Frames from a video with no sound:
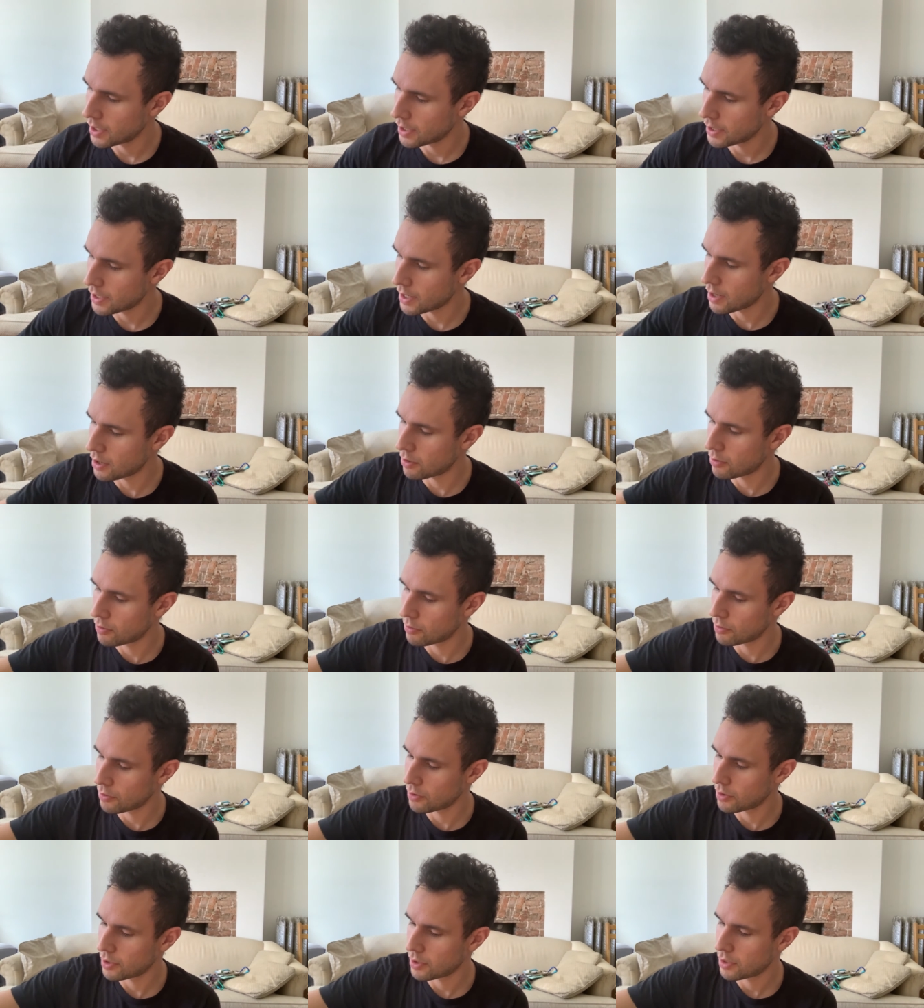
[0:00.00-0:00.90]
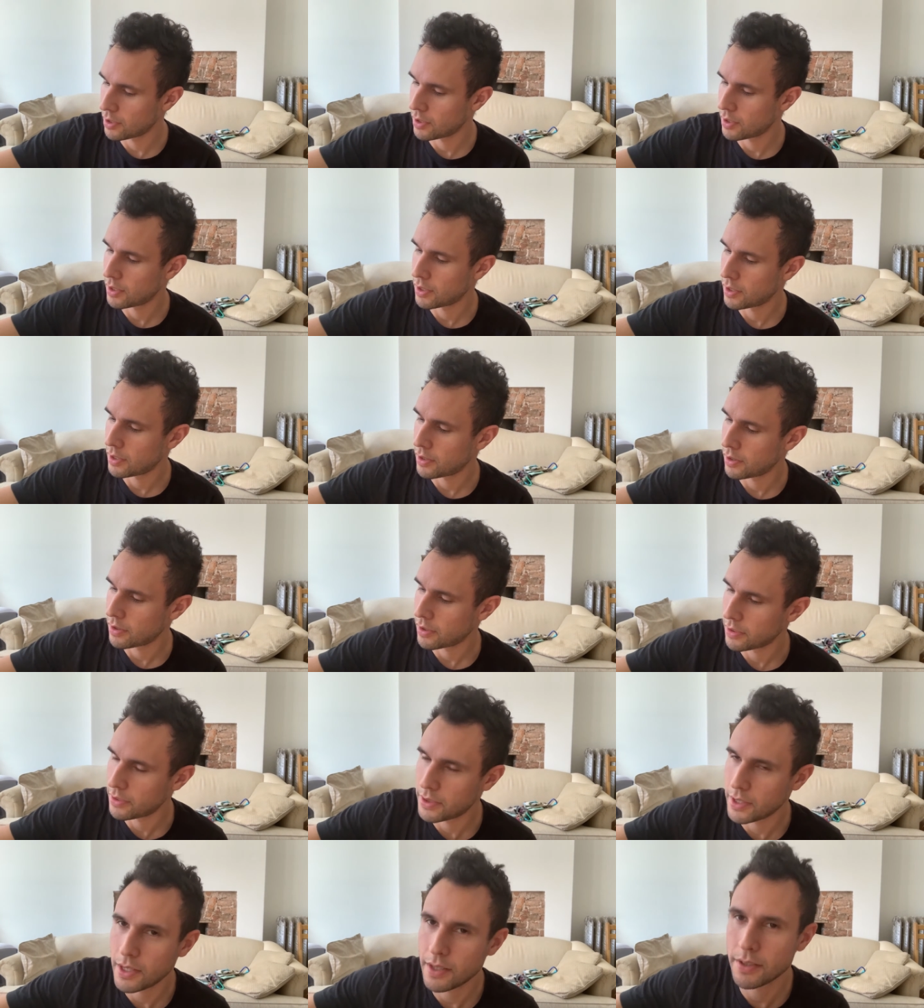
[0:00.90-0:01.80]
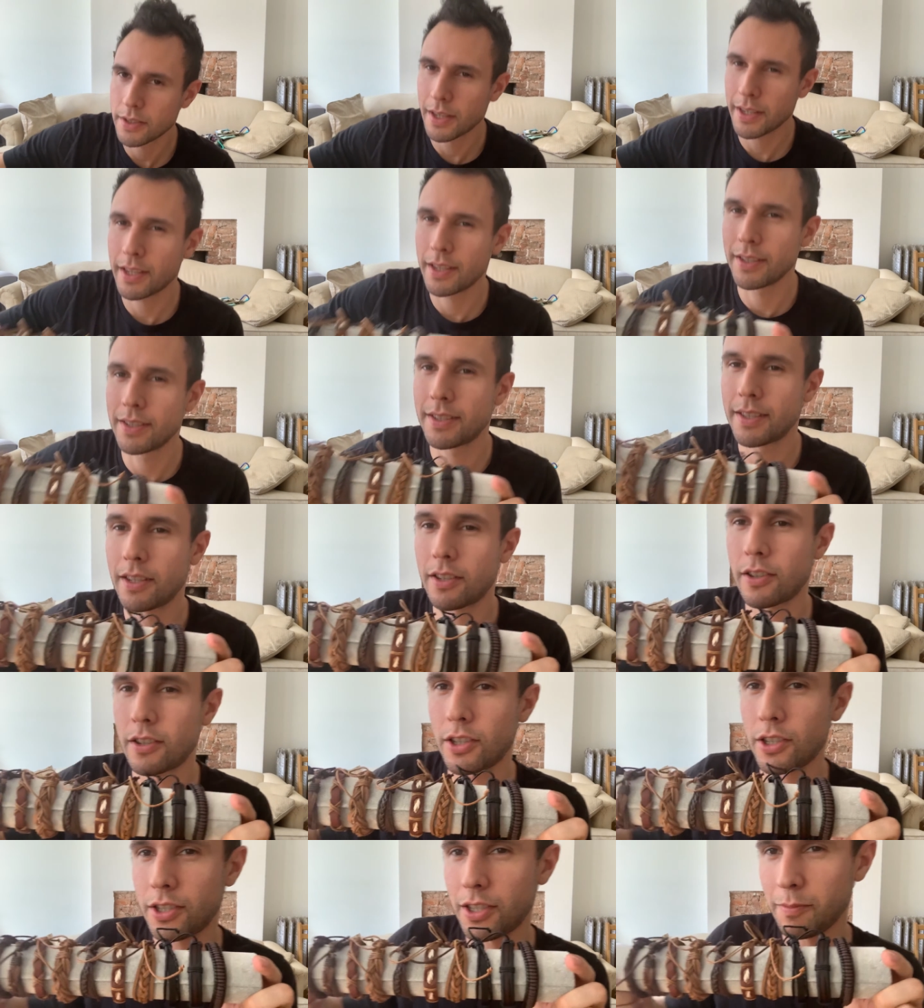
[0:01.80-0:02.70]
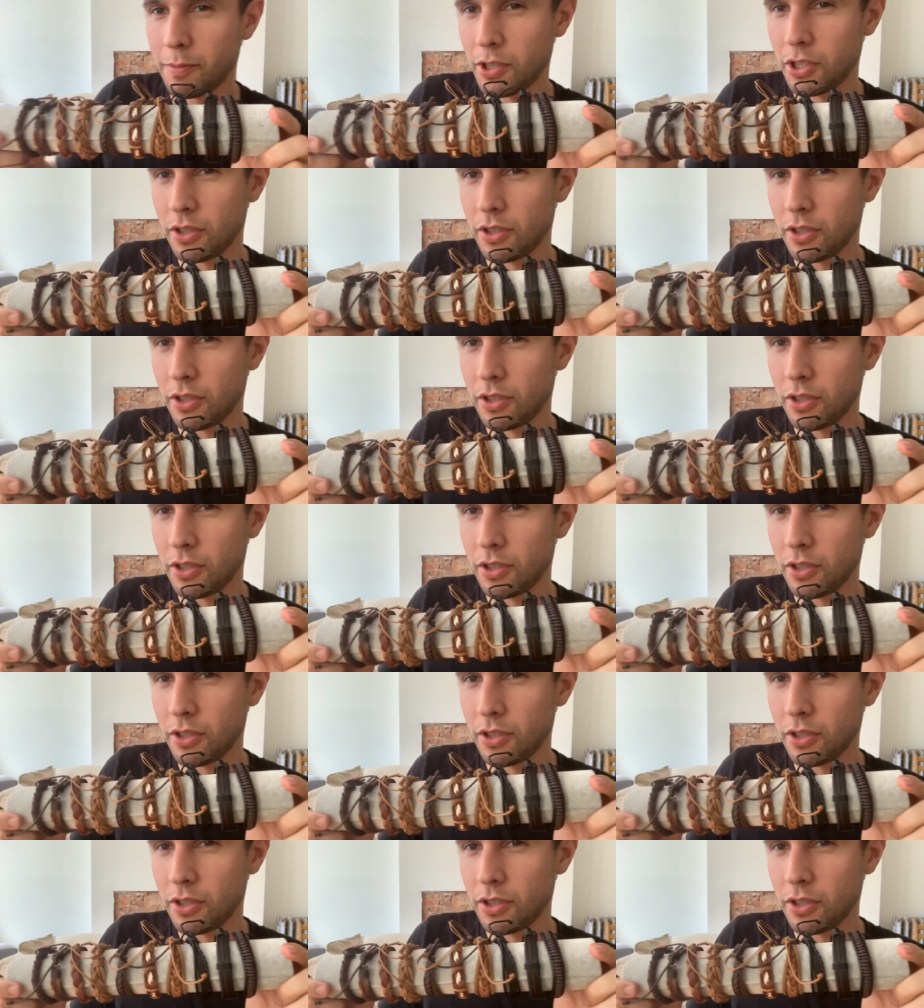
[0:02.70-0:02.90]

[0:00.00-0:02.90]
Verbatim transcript: Now these I consider to be